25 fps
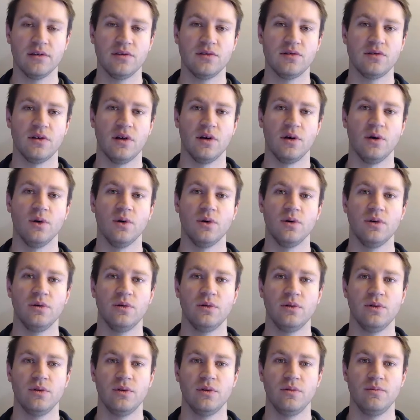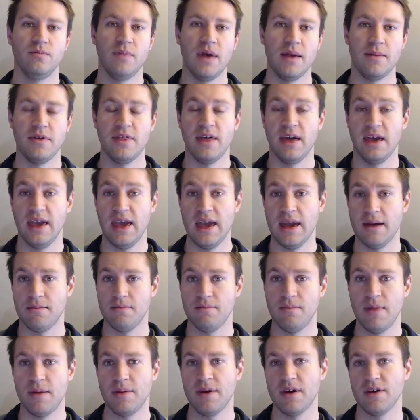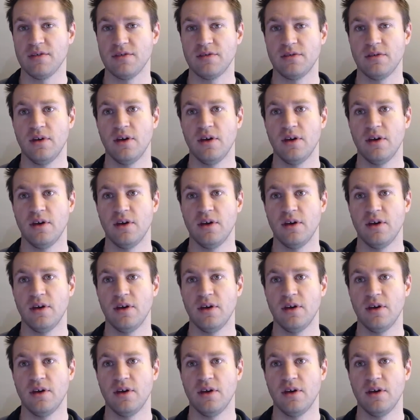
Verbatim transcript: So maybe they can't, maybe a,